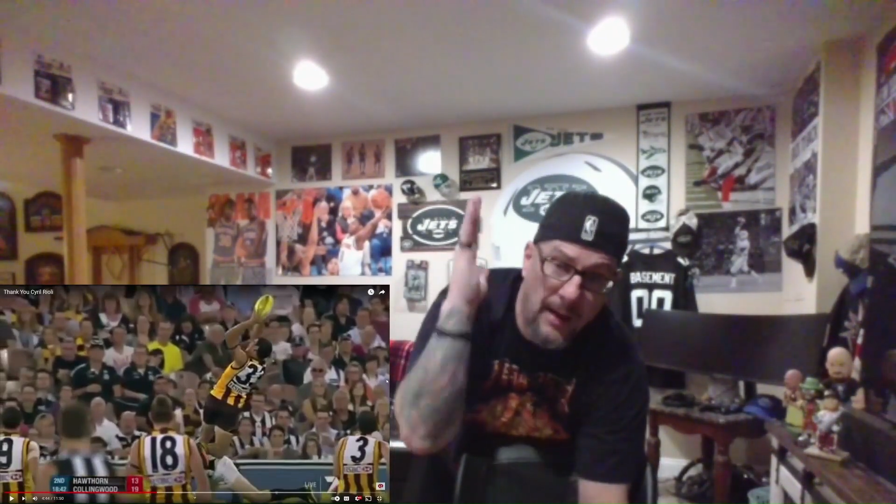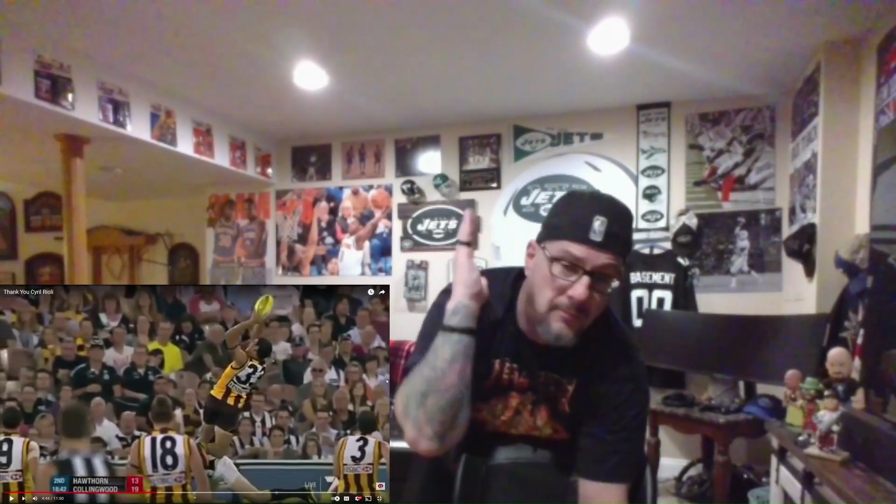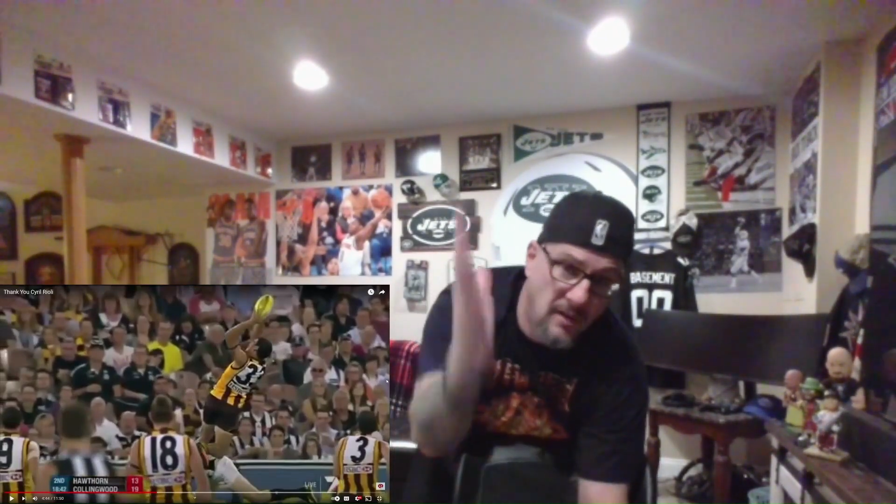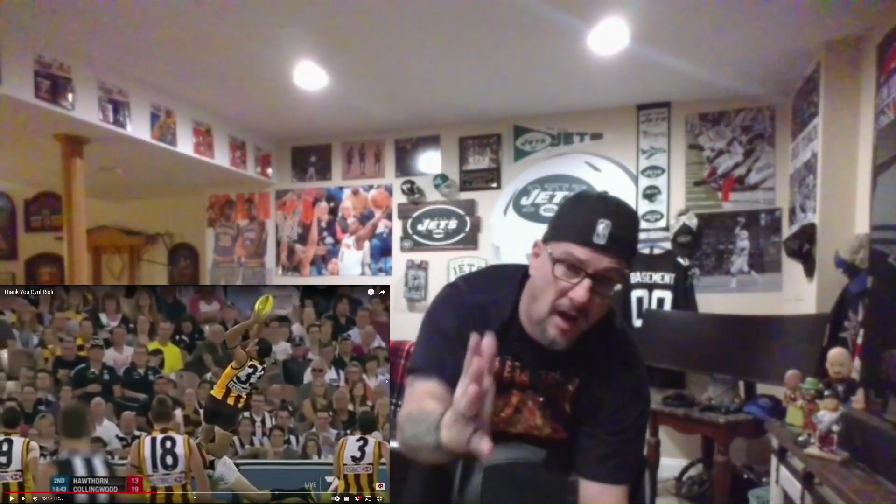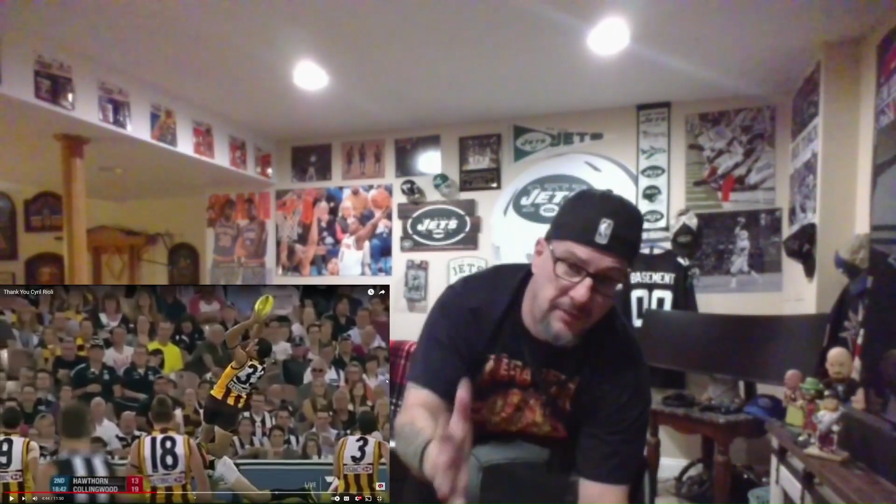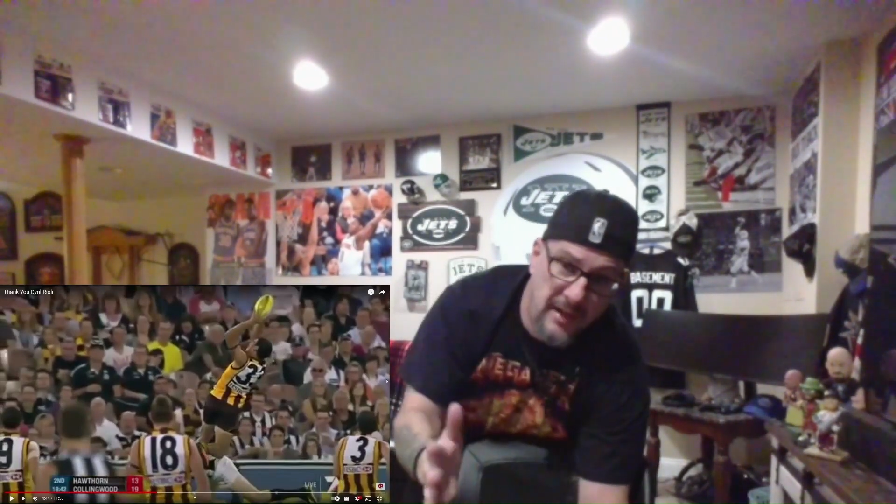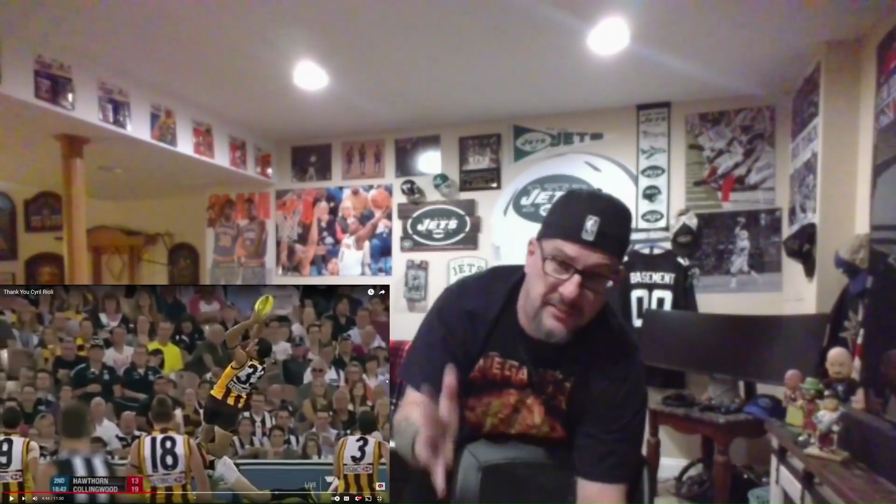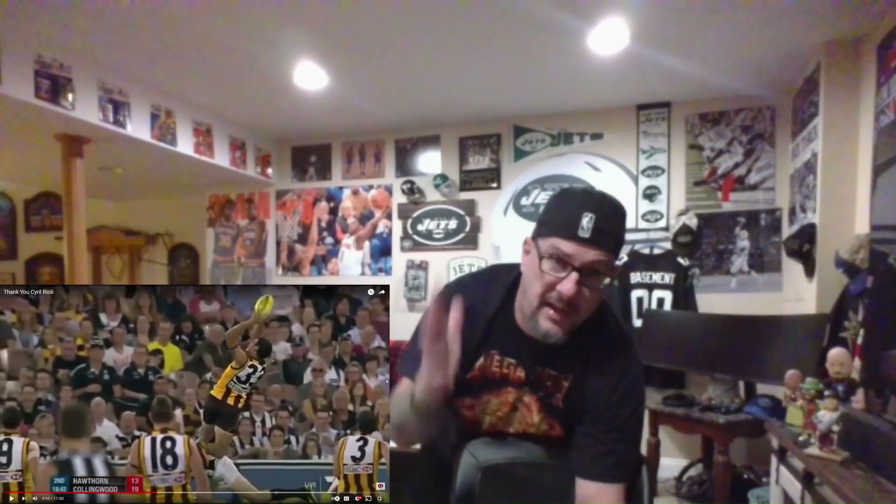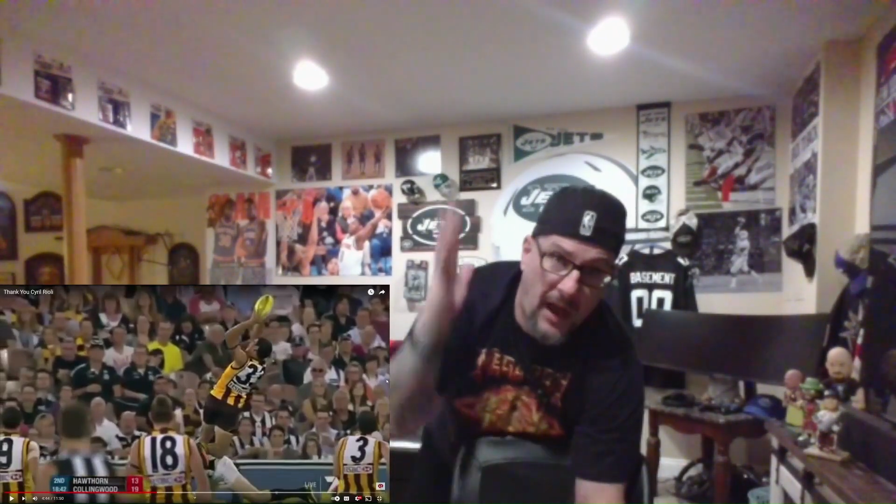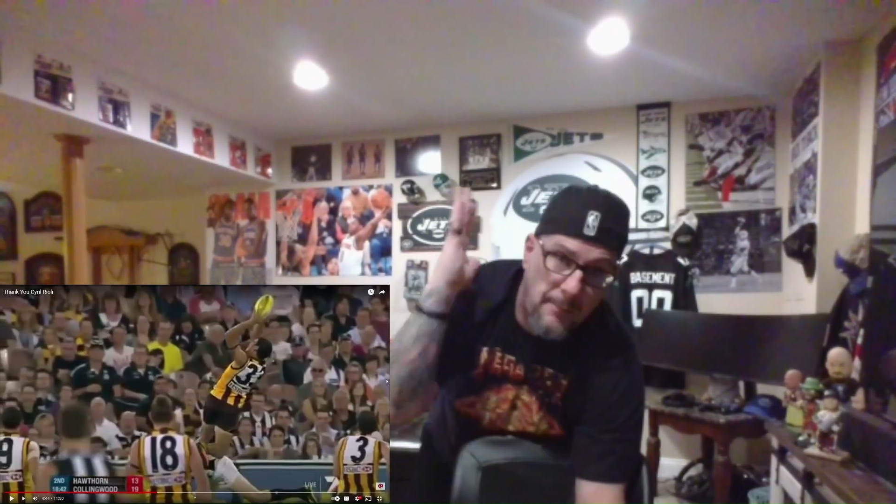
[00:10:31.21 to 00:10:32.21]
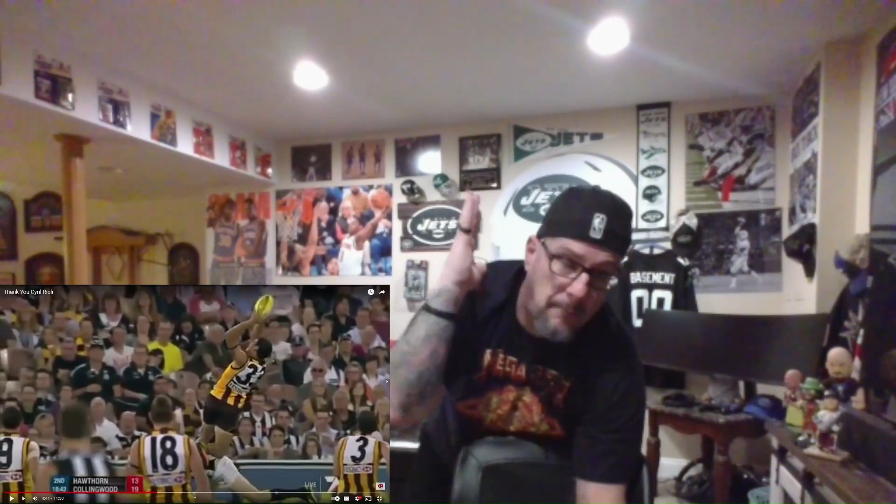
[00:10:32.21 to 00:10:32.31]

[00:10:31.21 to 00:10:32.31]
I'm loving this game.